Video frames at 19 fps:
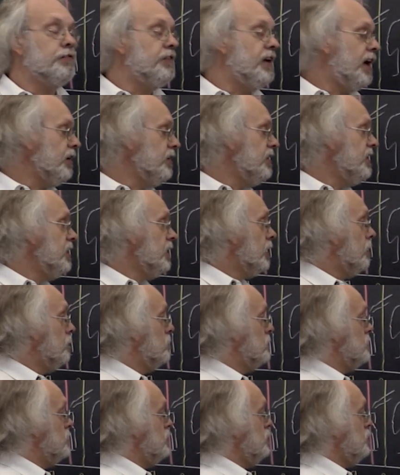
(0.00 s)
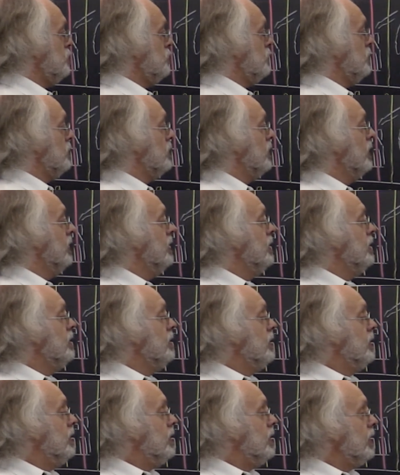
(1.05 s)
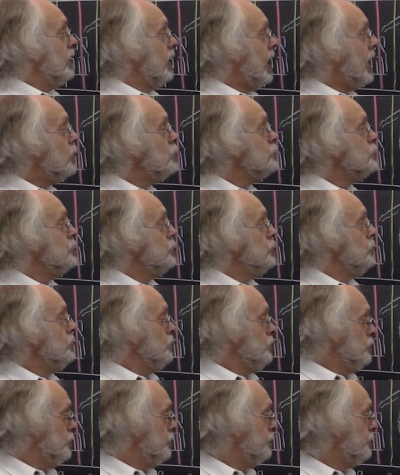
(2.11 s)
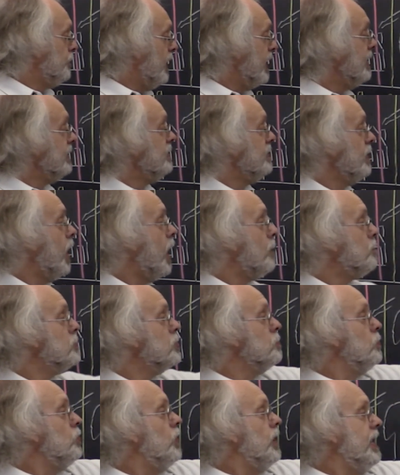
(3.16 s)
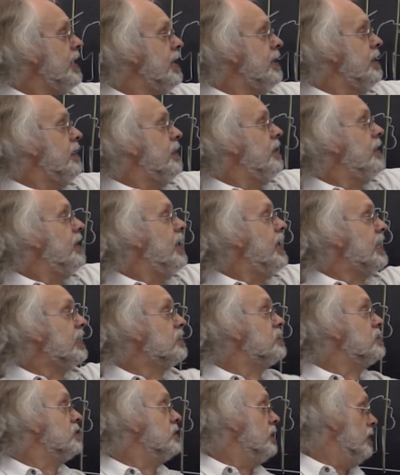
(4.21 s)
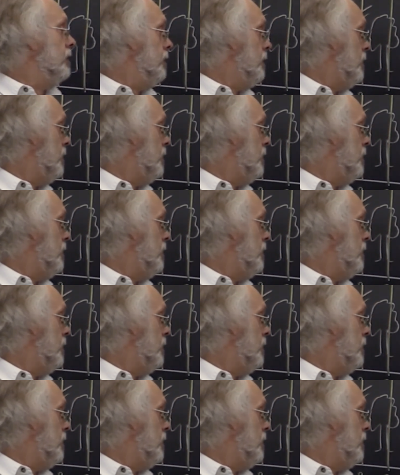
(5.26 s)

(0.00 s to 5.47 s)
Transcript: value decomposition allows you to find the optimal A and X